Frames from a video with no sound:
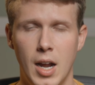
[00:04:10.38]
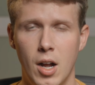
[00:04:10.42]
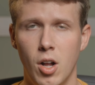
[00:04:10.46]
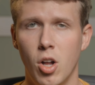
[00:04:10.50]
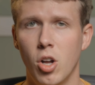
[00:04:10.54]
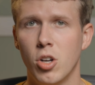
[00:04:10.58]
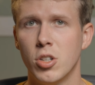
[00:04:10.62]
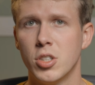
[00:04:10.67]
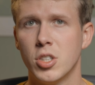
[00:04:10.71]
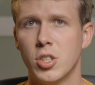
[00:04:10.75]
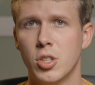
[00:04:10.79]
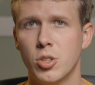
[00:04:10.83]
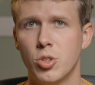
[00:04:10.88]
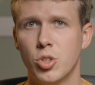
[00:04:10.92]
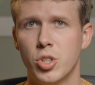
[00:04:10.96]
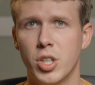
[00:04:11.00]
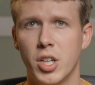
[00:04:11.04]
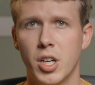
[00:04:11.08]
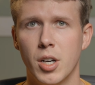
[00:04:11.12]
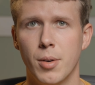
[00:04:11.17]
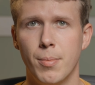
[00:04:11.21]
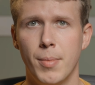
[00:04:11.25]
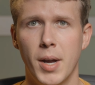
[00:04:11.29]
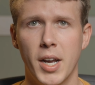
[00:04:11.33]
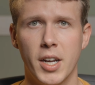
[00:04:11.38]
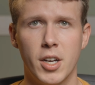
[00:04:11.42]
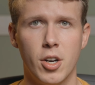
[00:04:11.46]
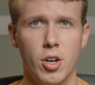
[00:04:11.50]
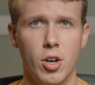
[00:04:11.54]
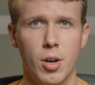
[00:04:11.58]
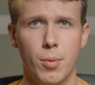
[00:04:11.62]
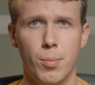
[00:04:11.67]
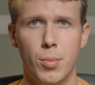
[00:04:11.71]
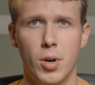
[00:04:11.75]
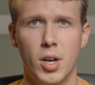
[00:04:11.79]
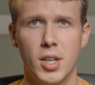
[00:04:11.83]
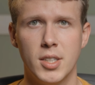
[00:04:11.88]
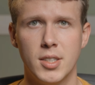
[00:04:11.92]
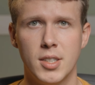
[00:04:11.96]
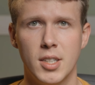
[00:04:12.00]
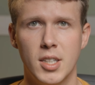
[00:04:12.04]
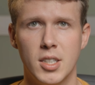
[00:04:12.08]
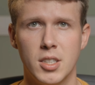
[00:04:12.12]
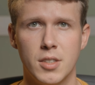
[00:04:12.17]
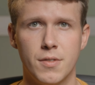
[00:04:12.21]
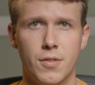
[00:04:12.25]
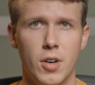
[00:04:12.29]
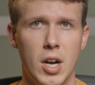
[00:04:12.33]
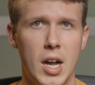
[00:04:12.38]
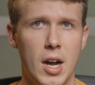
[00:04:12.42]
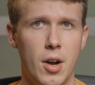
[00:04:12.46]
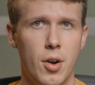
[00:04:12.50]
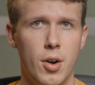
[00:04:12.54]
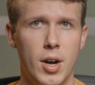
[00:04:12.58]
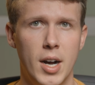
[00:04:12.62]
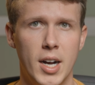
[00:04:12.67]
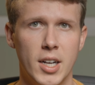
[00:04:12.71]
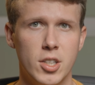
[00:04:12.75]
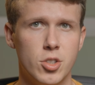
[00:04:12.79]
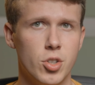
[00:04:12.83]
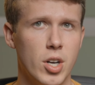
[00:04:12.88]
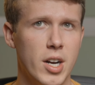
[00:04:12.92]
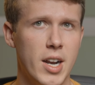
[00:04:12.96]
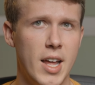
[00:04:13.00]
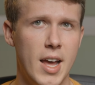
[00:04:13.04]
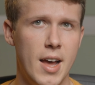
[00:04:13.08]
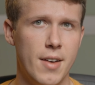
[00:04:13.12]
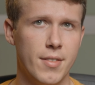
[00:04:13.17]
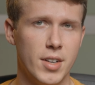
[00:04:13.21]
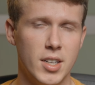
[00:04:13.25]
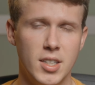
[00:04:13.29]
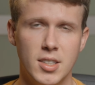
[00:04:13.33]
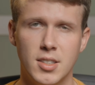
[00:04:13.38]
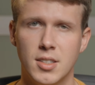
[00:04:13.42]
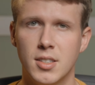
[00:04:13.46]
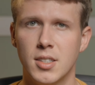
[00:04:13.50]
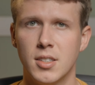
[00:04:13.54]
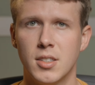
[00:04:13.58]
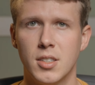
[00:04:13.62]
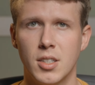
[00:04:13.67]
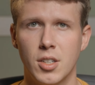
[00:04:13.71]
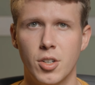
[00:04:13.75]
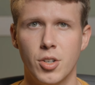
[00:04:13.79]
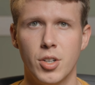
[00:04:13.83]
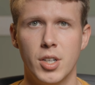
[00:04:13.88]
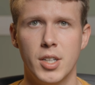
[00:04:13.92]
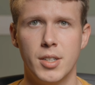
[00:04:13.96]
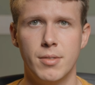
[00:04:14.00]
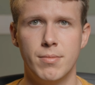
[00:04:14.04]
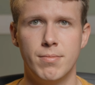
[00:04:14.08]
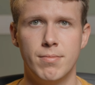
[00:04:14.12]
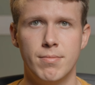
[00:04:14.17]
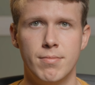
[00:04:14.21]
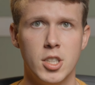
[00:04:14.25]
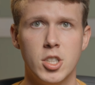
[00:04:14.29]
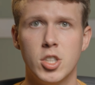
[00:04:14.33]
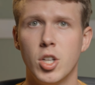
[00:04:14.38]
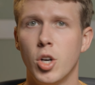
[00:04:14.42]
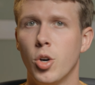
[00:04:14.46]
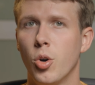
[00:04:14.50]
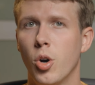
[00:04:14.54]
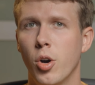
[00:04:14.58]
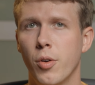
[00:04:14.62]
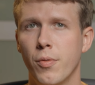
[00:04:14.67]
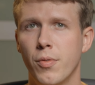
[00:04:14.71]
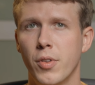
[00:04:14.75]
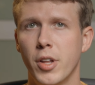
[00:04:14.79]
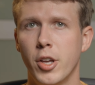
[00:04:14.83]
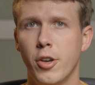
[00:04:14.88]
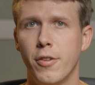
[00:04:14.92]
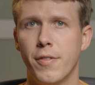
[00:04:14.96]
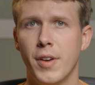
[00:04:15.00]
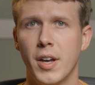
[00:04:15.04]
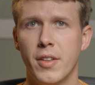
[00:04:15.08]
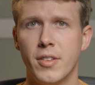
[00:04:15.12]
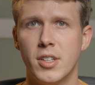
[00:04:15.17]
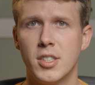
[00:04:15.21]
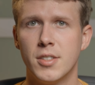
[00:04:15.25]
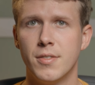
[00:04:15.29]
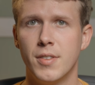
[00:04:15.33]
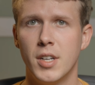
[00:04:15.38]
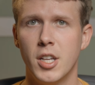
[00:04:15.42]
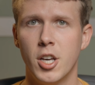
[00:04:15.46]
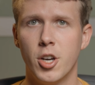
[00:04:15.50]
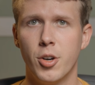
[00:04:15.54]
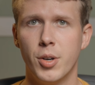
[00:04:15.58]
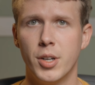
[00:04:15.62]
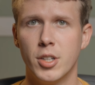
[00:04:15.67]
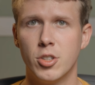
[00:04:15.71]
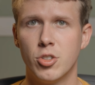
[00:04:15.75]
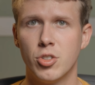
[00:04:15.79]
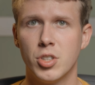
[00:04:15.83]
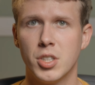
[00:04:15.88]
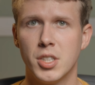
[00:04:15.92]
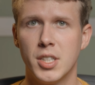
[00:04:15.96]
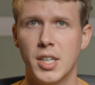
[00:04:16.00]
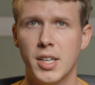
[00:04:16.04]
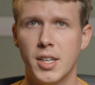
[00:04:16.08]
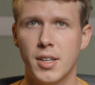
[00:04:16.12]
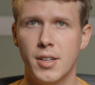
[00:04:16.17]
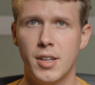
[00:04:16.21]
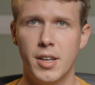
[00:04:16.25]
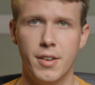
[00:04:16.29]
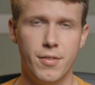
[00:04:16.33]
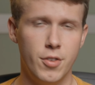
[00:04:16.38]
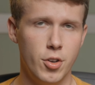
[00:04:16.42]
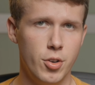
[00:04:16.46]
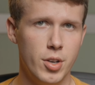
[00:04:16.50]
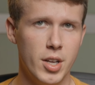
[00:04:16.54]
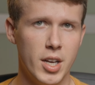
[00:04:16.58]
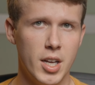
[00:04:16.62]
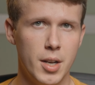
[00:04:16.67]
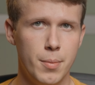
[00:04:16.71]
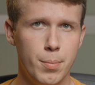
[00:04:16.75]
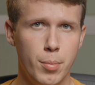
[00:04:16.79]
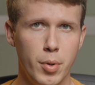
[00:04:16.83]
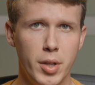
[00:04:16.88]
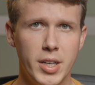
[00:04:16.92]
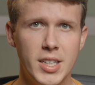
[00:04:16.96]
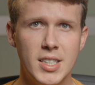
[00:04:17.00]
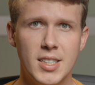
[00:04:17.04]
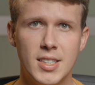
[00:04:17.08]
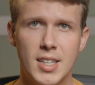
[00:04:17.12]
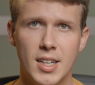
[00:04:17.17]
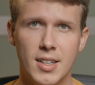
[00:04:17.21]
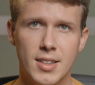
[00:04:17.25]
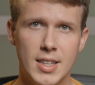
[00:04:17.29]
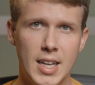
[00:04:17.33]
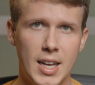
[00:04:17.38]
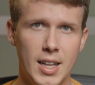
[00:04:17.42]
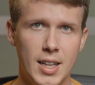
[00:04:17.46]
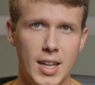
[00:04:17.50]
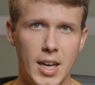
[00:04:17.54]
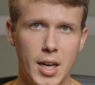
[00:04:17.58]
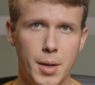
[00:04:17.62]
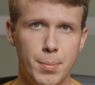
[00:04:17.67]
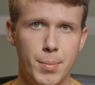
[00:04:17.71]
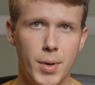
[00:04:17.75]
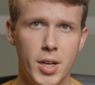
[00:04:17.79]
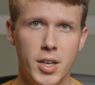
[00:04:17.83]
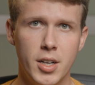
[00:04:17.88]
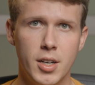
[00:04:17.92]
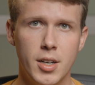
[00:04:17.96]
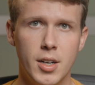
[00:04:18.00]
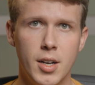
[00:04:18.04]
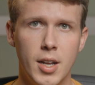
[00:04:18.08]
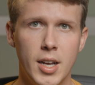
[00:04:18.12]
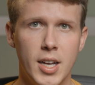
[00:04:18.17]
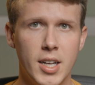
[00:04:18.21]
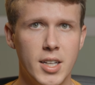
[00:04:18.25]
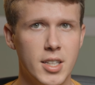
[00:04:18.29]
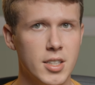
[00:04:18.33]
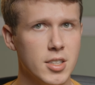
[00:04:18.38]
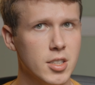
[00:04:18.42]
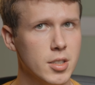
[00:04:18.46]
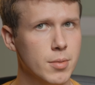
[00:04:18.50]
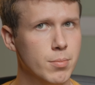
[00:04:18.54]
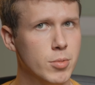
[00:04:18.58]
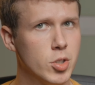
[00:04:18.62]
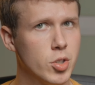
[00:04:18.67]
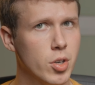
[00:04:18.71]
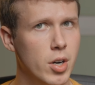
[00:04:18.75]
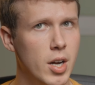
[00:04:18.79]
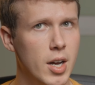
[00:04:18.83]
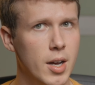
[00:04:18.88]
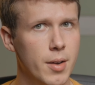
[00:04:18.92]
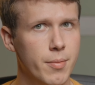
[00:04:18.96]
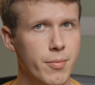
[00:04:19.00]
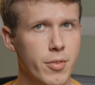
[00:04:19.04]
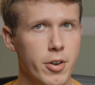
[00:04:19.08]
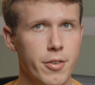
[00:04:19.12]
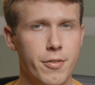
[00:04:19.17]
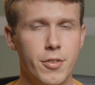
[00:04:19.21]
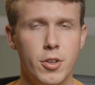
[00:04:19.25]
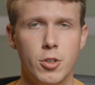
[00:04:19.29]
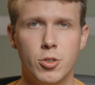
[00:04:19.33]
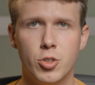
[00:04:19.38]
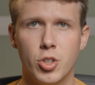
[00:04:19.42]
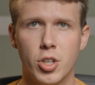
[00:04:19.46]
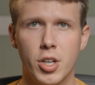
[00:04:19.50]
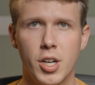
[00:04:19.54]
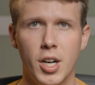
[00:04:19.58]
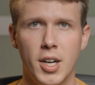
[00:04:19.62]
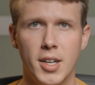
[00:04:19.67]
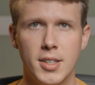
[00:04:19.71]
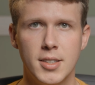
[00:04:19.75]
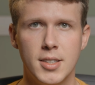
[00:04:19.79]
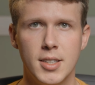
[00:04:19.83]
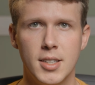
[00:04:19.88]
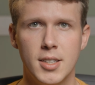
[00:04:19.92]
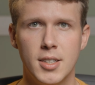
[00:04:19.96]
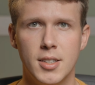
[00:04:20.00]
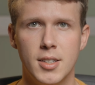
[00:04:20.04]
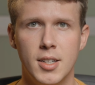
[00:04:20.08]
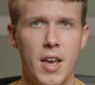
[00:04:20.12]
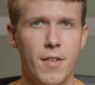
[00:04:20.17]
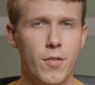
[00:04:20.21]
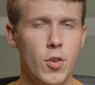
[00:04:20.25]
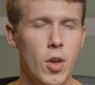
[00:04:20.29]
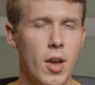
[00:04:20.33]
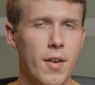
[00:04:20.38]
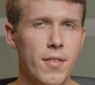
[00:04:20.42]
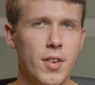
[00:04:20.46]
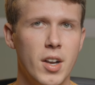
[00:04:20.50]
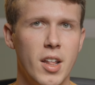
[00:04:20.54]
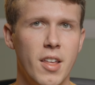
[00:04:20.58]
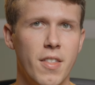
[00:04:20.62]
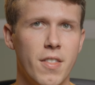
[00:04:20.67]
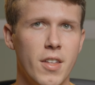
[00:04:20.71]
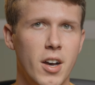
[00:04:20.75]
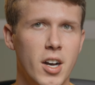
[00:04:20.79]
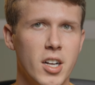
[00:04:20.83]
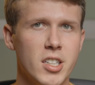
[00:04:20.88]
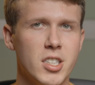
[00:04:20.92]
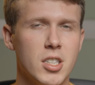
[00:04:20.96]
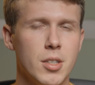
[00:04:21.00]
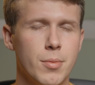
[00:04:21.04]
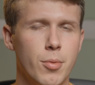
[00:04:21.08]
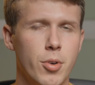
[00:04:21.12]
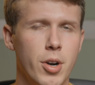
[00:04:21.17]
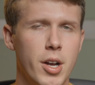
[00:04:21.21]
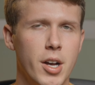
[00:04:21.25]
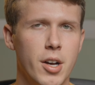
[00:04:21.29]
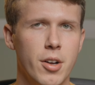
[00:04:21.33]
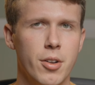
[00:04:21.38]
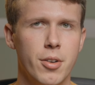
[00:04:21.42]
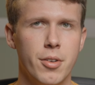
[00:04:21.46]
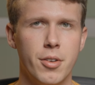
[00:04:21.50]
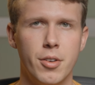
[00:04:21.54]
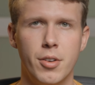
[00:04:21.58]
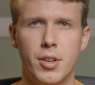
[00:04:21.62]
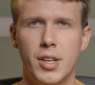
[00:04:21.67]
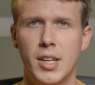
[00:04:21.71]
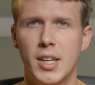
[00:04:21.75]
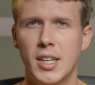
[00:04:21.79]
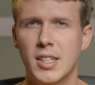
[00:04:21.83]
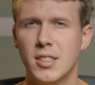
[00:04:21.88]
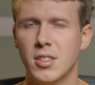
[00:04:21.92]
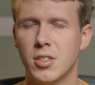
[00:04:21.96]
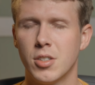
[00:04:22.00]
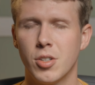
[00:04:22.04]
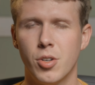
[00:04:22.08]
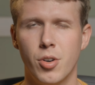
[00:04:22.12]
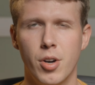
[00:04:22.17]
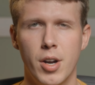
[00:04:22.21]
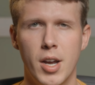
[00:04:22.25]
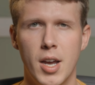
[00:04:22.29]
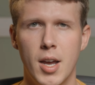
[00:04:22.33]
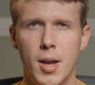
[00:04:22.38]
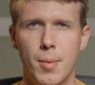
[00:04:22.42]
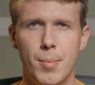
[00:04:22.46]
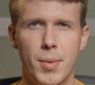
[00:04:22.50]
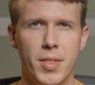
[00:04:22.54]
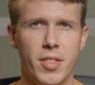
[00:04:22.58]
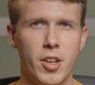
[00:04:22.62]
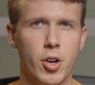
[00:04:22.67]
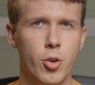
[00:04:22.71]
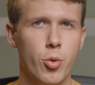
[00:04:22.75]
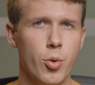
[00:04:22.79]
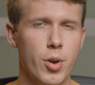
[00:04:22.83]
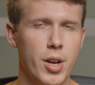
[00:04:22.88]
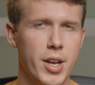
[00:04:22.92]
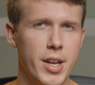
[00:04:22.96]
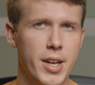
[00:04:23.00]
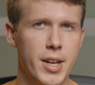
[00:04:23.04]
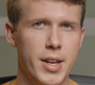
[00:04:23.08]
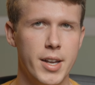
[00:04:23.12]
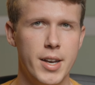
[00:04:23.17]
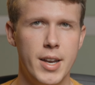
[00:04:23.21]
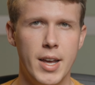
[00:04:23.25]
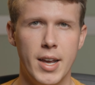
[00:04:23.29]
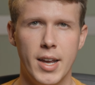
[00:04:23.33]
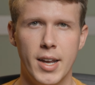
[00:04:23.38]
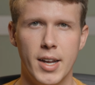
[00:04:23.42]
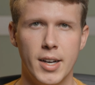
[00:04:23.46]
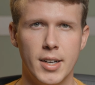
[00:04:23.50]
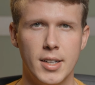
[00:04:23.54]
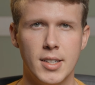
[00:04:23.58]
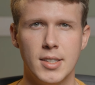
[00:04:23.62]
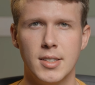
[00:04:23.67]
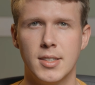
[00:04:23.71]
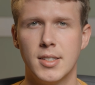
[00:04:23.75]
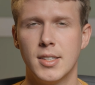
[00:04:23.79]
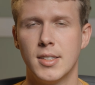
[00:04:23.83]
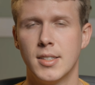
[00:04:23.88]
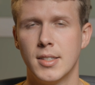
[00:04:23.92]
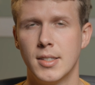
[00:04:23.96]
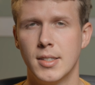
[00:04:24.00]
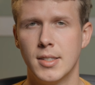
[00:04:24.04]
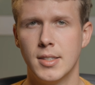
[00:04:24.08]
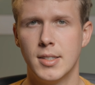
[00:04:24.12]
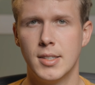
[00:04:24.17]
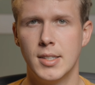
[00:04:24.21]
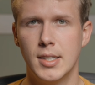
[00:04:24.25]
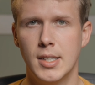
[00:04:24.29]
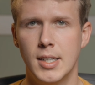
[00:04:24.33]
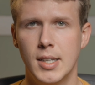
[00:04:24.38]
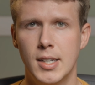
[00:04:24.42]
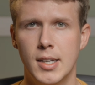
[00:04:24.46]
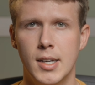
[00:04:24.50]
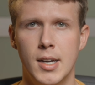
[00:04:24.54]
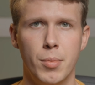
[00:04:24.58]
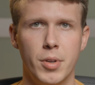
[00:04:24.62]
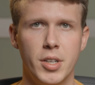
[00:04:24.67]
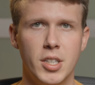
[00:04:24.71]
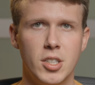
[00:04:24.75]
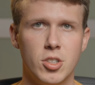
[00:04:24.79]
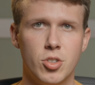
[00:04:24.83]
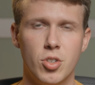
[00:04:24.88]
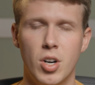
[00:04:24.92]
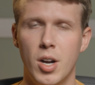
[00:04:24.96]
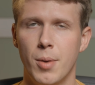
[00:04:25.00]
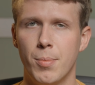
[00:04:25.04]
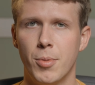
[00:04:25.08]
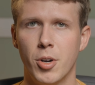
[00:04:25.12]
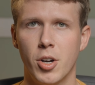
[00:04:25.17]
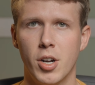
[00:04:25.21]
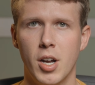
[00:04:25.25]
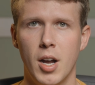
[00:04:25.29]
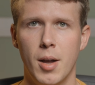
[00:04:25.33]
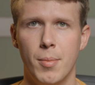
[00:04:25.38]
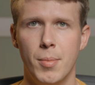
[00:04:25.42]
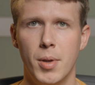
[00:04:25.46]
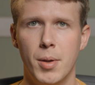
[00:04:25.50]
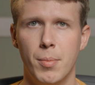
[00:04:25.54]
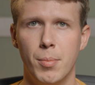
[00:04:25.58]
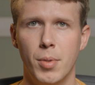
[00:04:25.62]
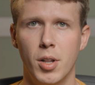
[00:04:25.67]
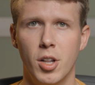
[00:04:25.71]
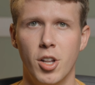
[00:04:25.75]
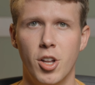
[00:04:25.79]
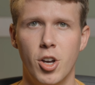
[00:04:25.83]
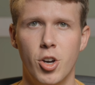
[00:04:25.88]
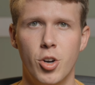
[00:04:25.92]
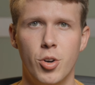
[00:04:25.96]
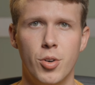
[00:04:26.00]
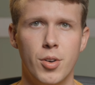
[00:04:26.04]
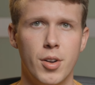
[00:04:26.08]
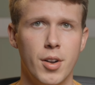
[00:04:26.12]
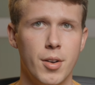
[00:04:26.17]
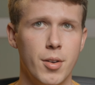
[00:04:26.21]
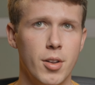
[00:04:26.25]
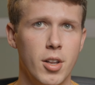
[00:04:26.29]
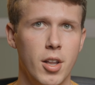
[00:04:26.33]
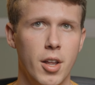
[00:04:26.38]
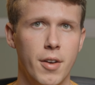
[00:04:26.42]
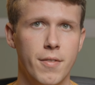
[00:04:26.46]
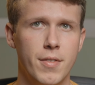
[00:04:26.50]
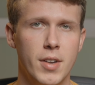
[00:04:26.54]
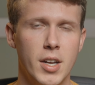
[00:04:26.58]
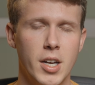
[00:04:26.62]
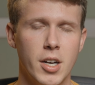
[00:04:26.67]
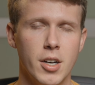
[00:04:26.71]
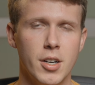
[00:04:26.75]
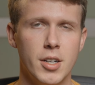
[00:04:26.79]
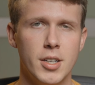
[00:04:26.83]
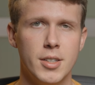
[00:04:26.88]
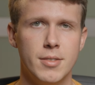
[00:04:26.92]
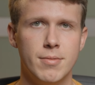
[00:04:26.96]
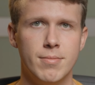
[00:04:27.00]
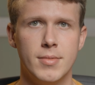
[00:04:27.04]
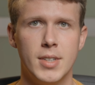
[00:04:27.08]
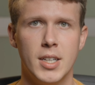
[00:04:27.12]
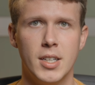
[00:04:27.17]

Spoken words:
I'll also share my current process for how I try to have a consistent grid. So hopefully you found this video interesting. If you did, please hit that like button and subscribe for future content. If you have any thoughts around Instagram and the grid and consistency, please drop your comment below. Love to hear it.